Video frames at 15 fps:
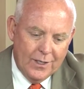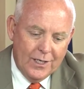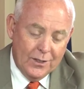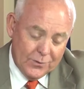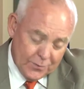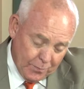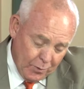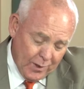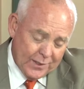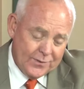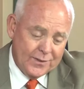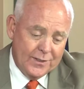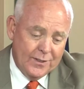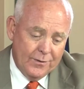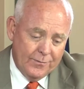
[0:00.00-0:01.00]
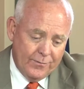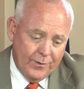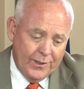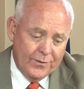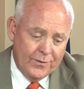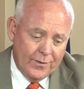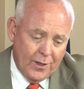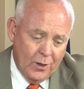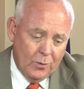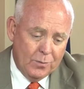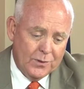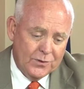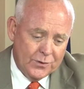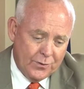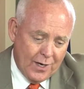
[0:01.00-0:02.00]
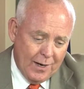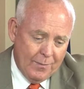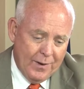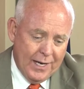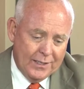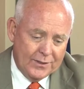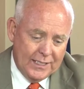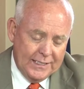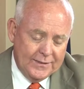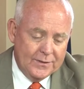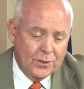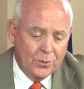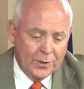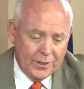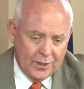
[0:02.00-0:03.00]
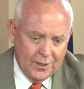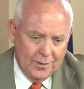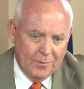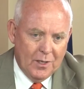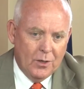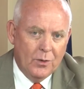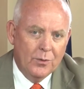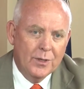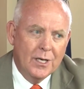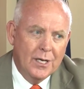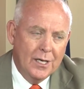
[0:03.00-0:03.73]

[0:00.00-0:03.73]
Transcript: who's the president of the Friends of the Hopelands and Rye Patch, he's going to come on.